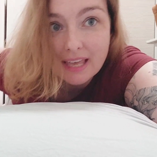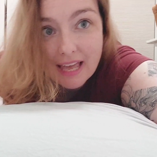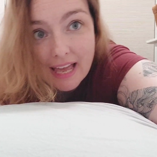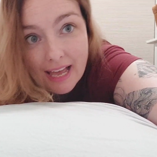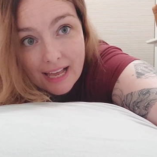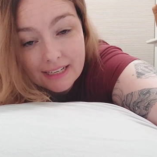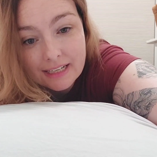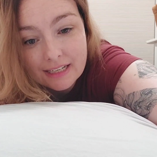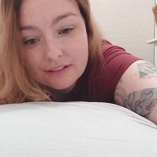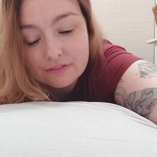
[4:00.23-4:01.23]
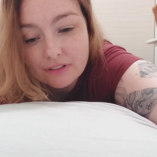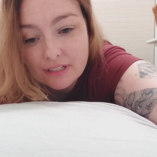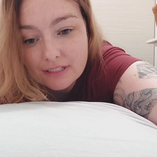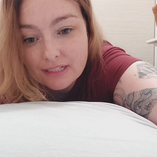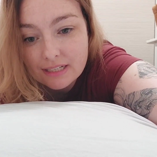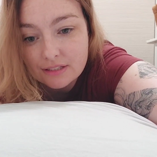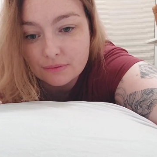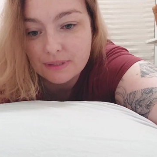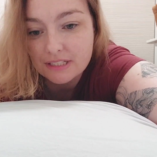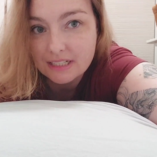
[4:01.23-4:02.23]
and introverted
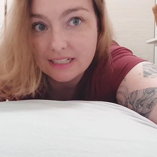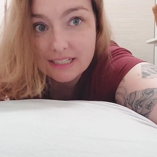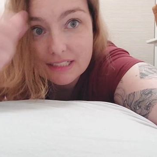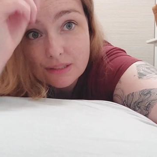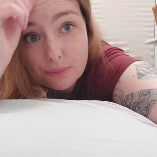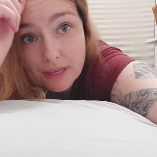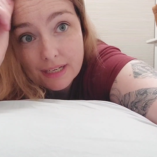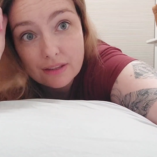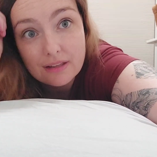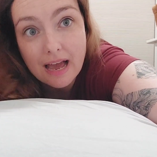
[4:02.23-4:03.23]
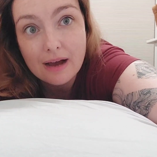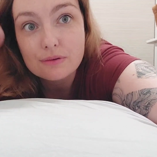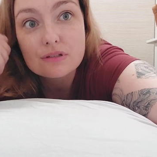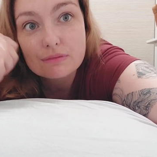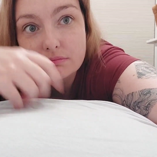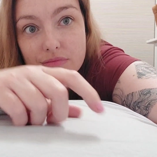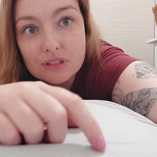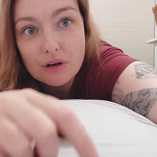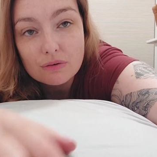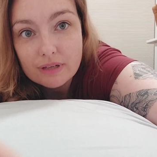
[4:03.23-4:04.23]
intuition is the way out.
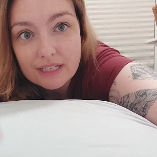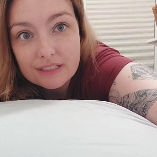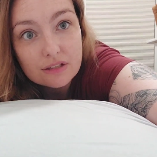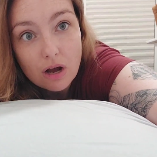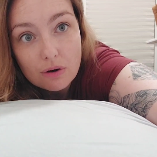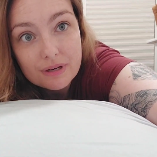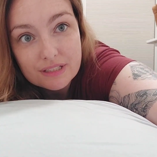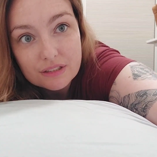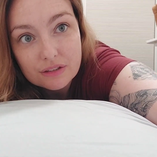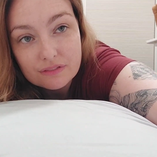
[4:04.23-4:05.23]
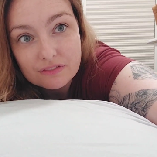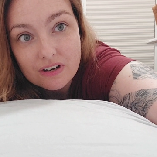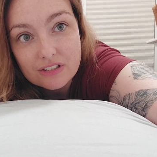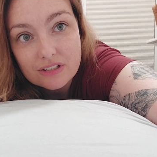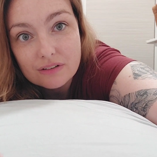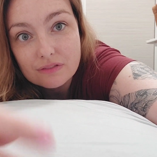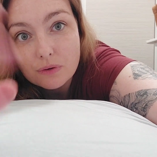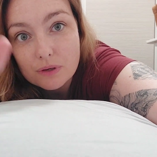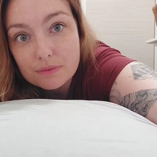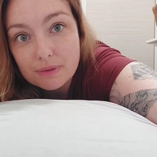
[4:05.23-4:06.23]
So it is always a good function, of
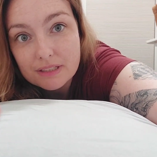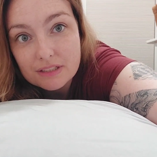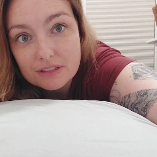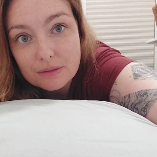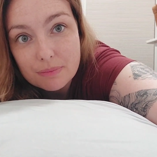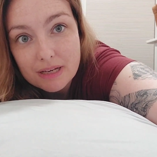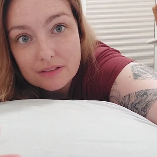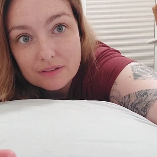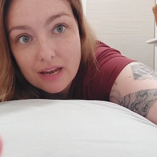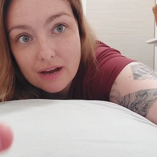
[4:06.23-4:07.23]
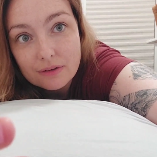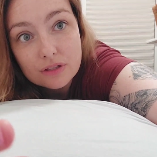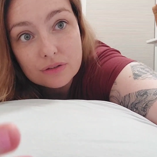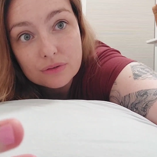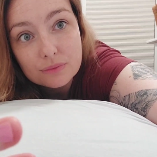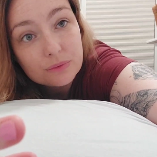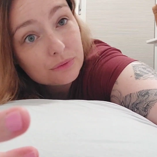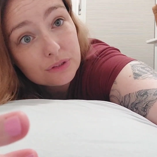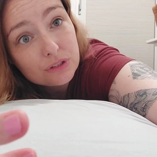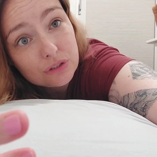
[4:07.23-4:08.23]
course, but it just depends on how you
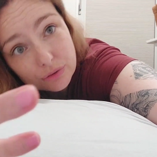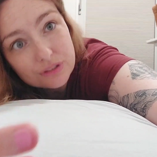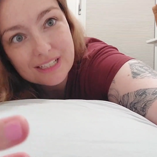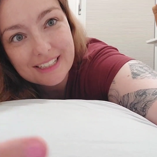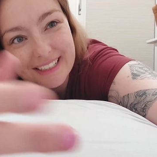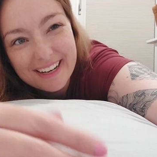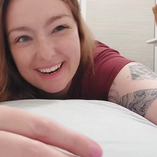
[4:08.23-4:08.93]
would use it.